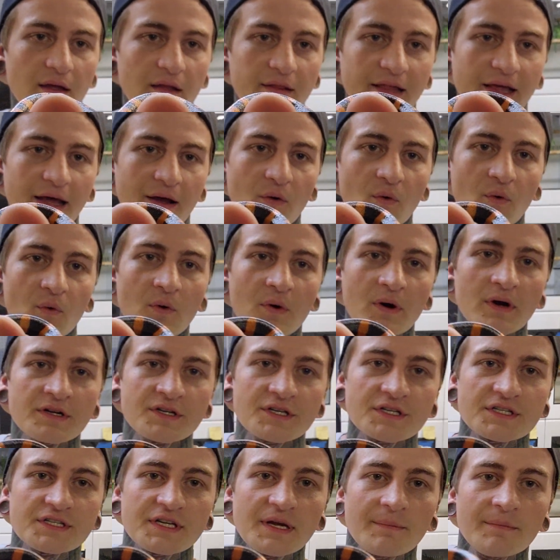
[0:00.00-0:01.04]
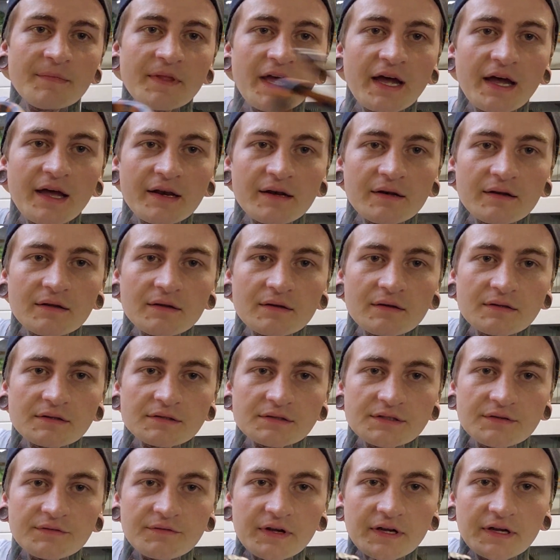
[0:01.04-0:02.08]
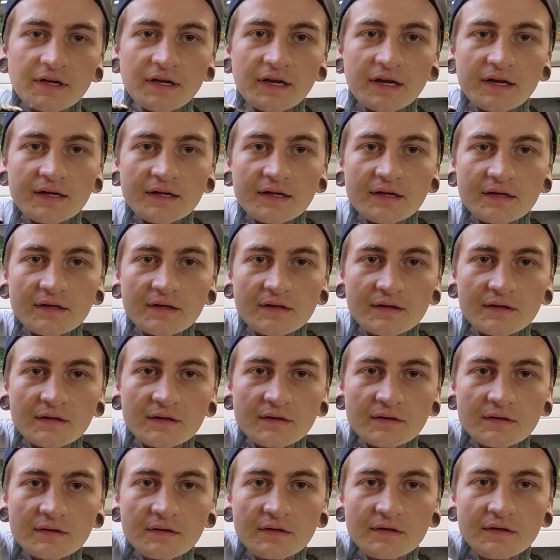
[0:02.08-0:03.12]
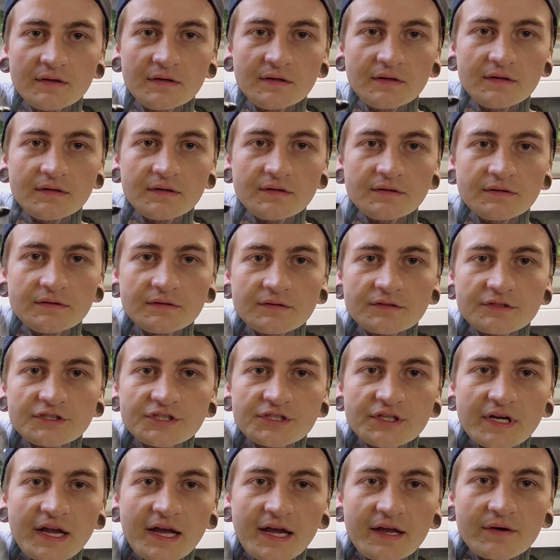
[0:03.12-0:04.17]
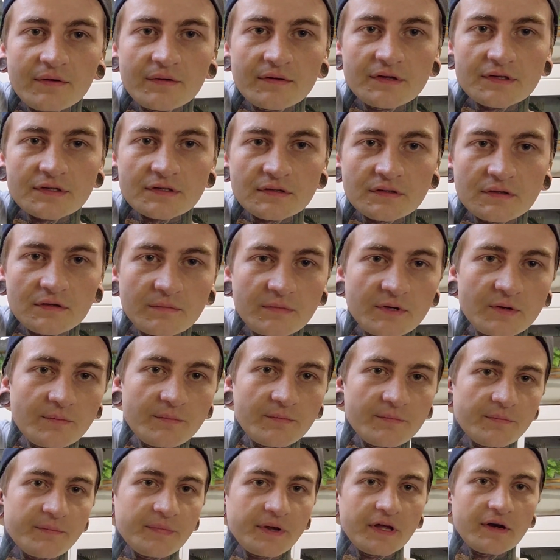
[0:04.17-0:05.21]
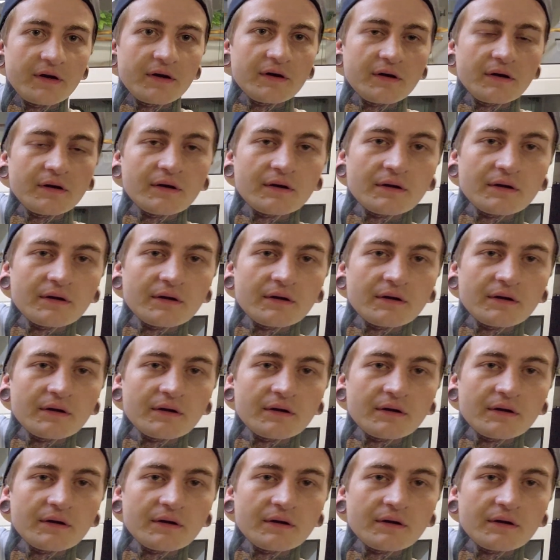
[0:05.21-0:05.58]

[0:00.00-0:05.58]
that orange is something that, let's see if I can kind of shadow this a little bit better.